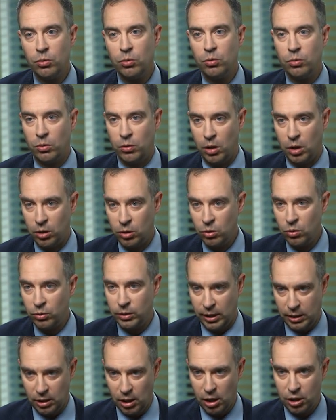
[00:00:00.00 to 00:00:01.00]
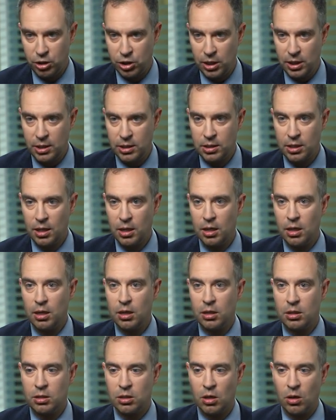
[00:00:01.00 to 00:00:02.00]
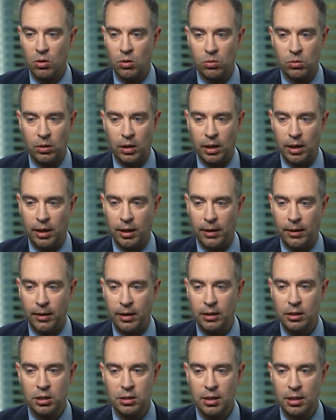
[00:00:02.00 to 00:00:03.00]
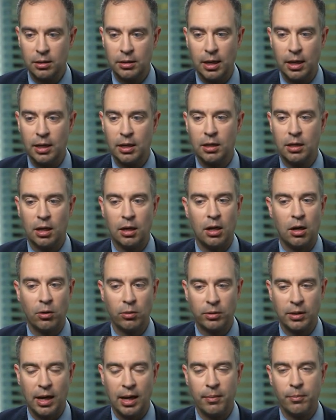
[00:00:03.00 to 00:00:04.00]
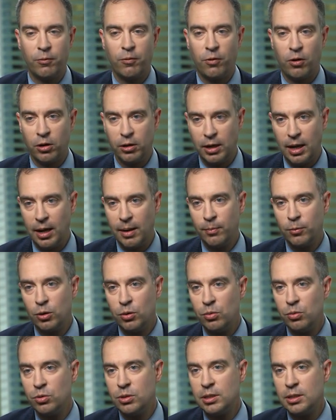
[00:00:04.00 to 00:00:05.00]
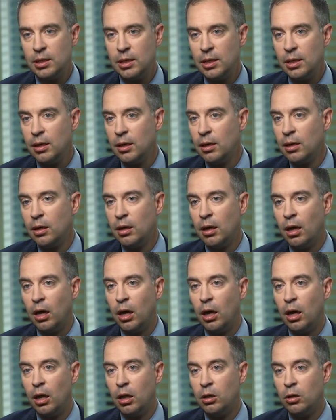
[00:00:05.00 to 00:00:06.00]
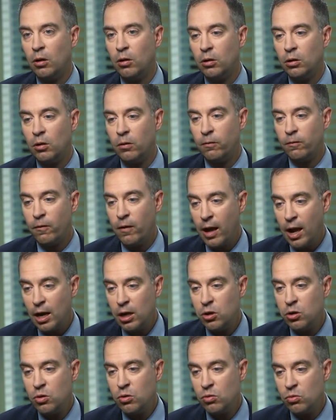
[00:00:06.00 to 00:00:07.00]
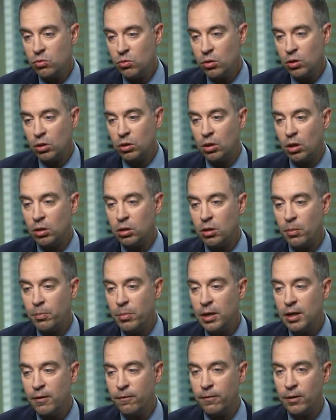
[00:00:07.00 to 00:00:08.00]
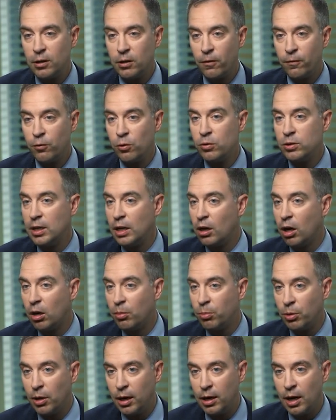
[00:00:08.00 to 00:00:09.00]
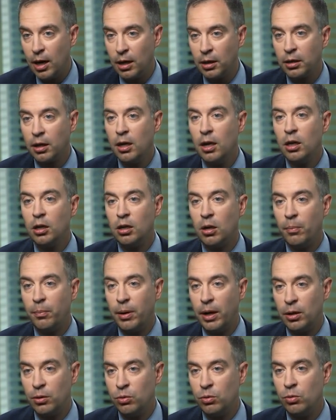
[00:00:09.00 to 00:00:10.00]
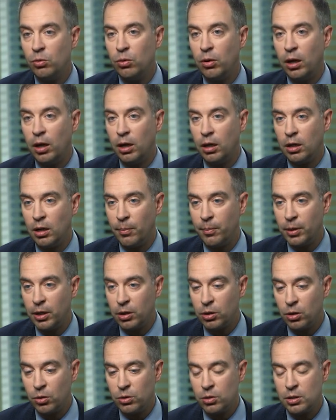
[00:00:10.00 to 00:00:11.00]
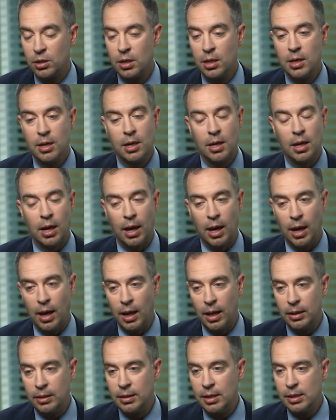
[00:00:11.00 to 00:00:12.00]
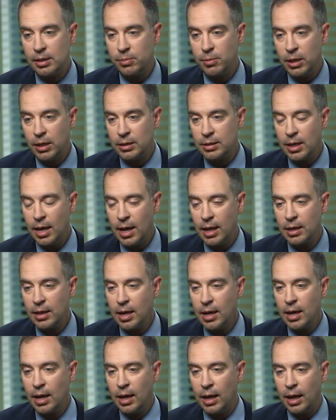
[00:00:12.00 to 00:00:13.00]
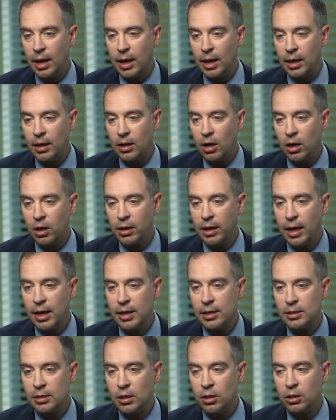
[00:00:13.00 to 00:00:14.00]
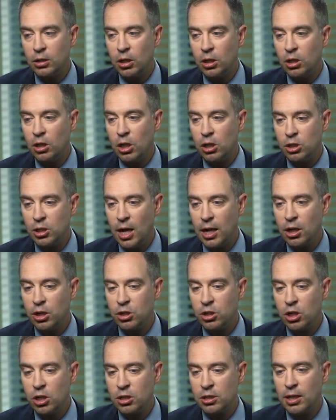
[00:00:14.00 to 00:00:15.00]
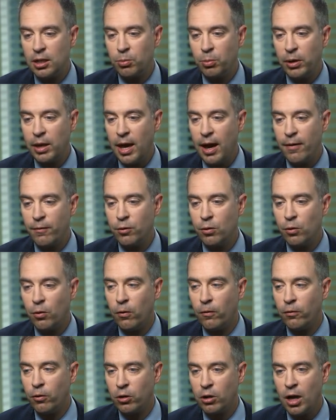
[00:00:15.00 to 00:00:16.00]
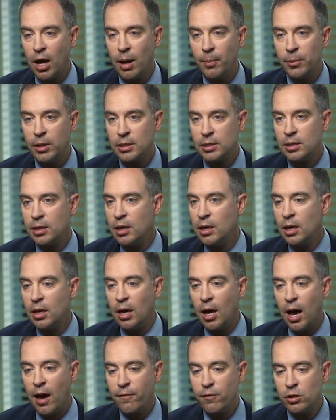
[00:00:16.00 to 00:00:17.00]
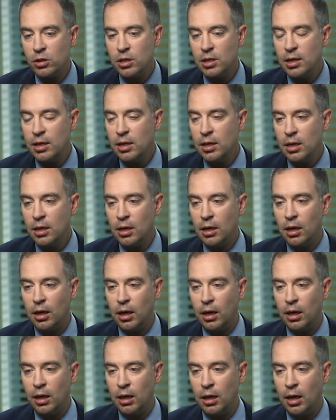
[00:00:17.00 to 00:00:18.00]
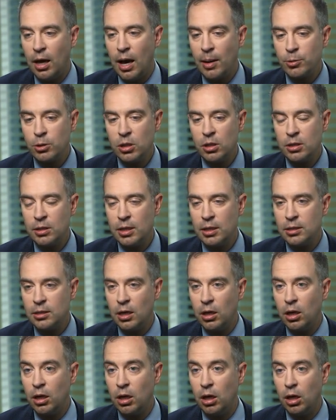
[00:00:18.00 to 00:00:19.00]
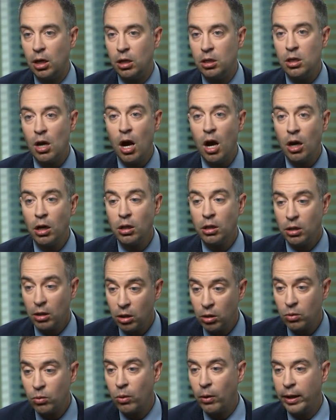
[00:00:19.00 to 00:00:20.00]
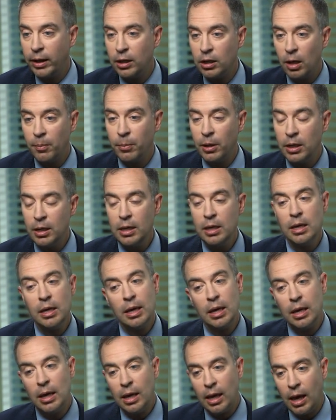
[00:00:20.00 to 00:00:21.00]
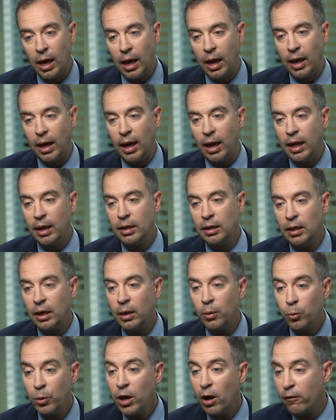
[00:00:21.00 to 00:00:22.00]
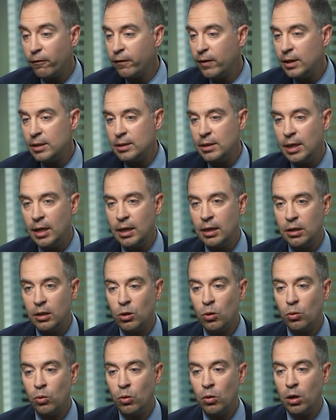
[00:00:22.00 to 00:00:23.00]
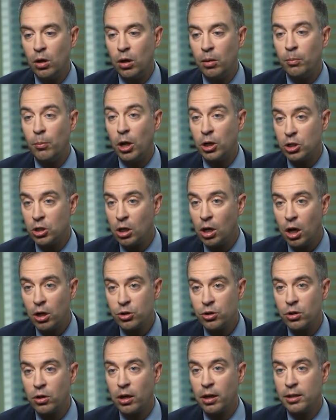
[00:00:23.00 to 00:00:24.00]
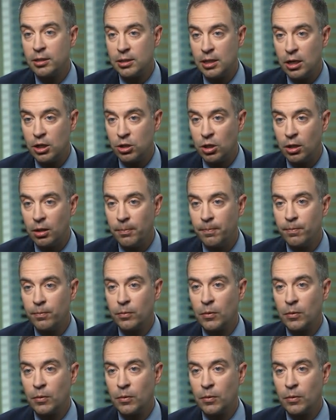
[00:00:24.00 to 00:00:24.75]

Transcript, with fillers: to new technologies. So it doesn't take a long time for them to see the value, the benefit of using our product compared to competitors. This being said, in our case, the challenges that we have to overcome is obviously OpSens is a young, growing company, and we are facing, you know, much larger organization,